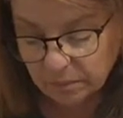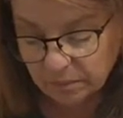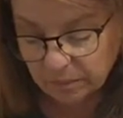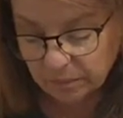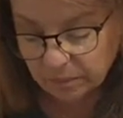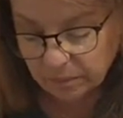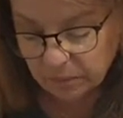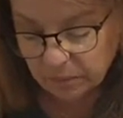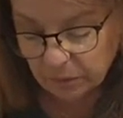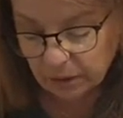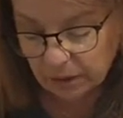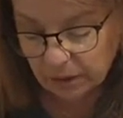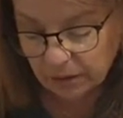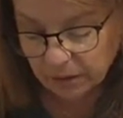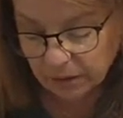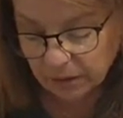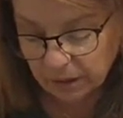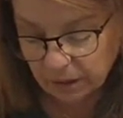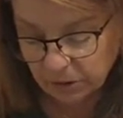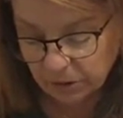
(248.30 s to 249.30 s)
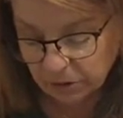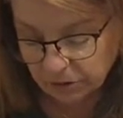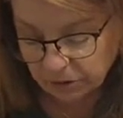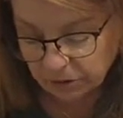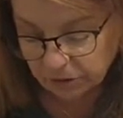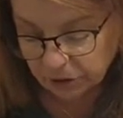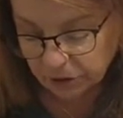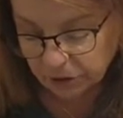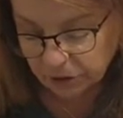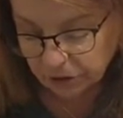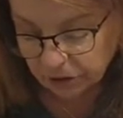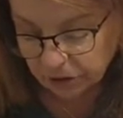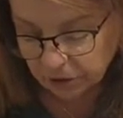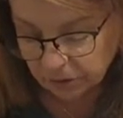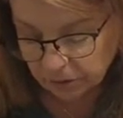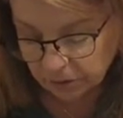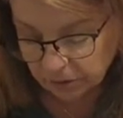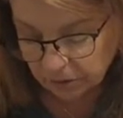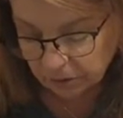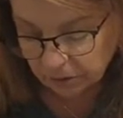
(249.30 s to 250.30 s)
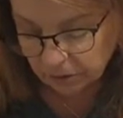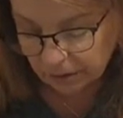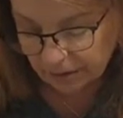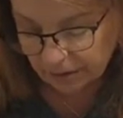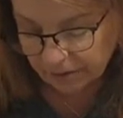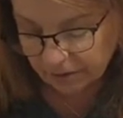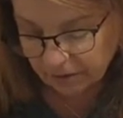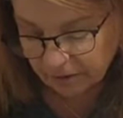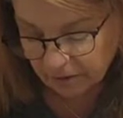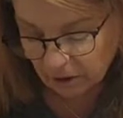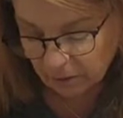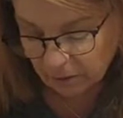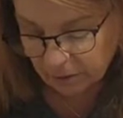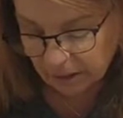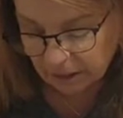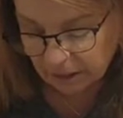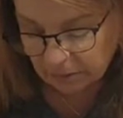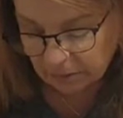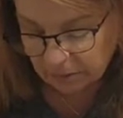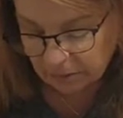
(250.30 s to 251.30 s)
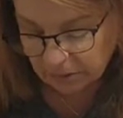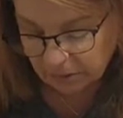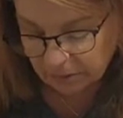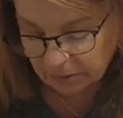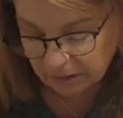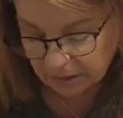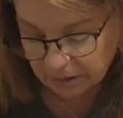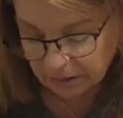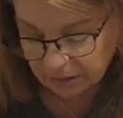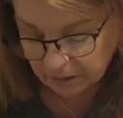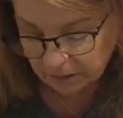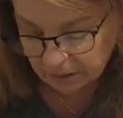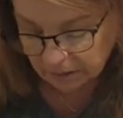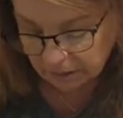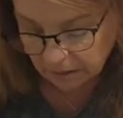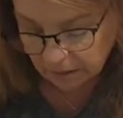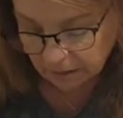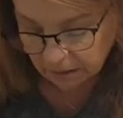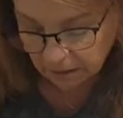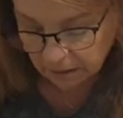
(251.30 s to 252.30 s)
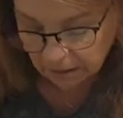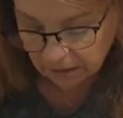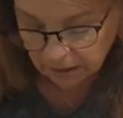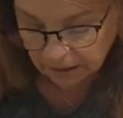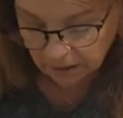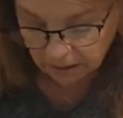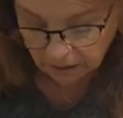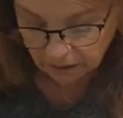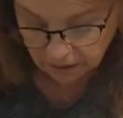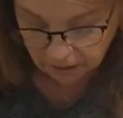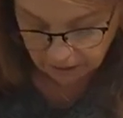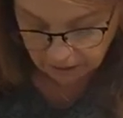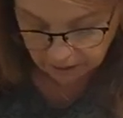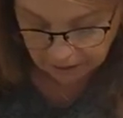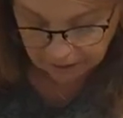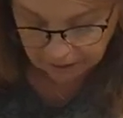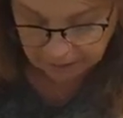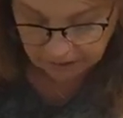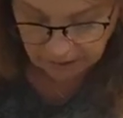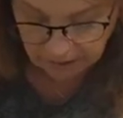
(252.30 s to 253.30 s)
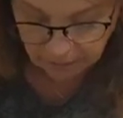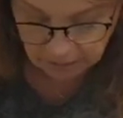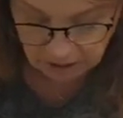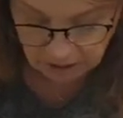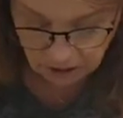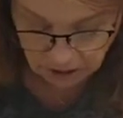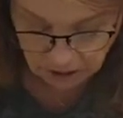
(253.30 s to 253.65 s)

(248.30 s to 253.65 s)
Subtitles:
We're out in the country for sure. I don't have any farm animals, but okay, it's going to be hard to